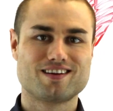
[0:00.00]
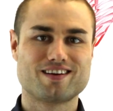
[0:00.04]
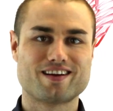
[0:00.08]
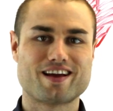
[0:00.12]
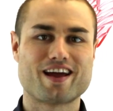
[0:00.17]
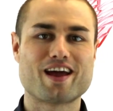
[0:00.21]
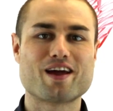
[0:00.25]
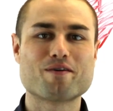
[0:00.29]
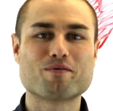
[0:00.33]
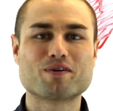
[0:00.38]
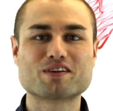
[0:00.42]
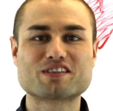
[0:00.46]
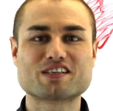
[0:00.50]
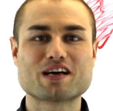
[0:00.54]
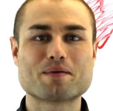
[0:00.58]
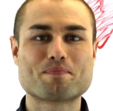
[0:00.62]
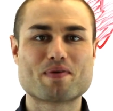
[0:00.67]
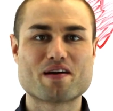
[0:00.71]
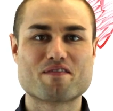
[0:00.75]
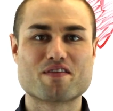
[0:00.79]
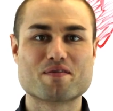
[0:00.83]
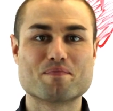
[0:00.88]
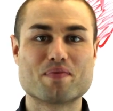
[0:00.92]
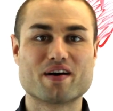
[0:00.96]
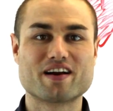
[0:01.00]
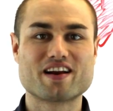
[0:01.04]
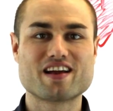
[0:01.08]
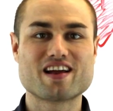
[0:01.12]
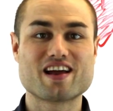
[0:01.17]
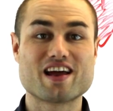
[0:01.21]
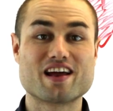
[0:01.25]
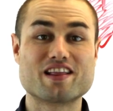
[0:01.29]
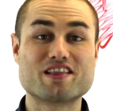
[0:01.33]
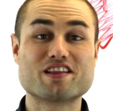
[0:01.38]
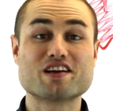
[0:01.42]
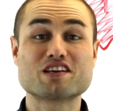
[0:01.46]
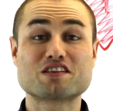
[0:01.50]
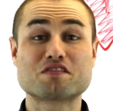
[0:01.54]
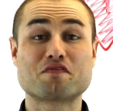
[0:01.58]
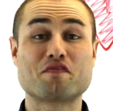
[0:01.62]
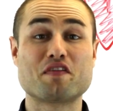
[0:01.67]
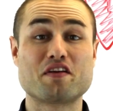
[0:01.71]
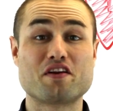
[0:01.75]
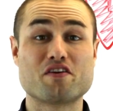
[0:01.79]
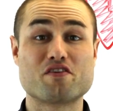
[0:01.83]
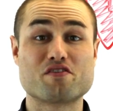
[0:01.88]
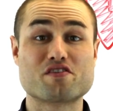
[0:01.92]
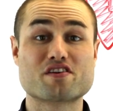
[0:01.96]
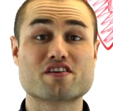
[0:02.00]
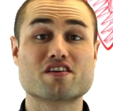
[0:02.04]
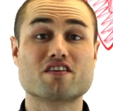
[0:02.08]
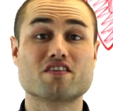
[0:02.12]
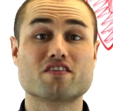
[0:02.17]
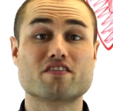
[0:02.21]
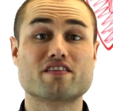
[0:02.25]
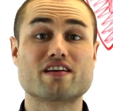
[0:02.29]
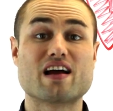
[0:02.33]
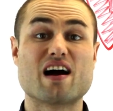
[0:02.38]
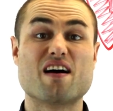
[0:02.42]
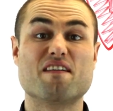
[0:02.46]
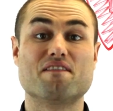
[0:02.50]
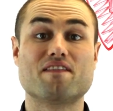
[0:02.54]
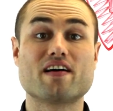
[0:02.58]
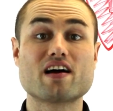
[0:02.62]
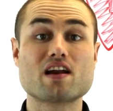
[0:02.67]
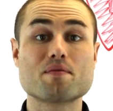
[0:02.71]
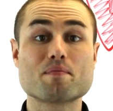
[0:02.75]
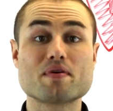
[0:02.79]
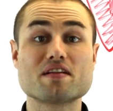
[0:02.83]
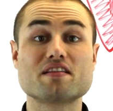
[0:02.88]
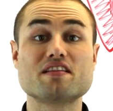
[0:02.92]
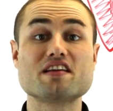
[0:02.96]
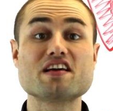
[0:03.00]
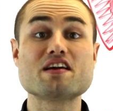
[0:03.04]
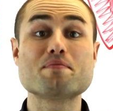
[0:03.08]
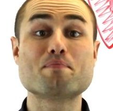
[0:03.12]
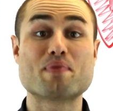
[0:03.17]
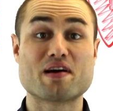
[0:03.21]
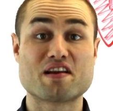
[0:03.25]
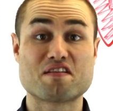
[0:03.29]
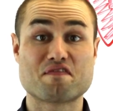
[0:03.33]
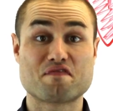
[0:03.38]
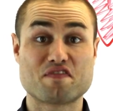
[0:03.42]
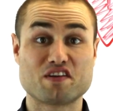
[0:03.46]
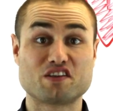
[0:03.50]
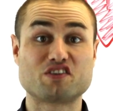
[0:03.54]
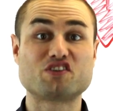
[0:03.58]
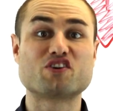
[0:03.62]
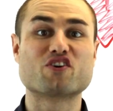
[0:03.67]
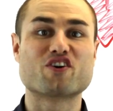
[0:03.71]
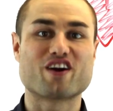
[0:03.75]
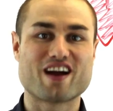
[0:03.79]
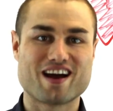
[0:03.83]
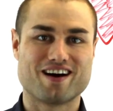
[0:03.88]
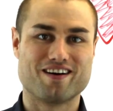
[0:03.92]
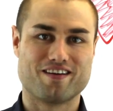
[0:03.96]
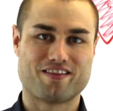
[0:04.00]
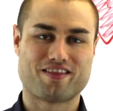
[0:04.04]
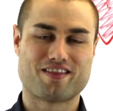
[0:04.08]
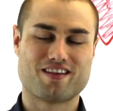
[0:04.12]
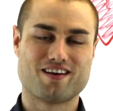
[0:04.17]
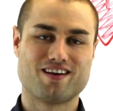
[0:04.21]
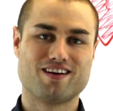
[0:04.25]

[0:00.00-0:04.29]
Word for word: Hey, what's up everybody? In this video, you're gonna learn how vitamin D benefits your health.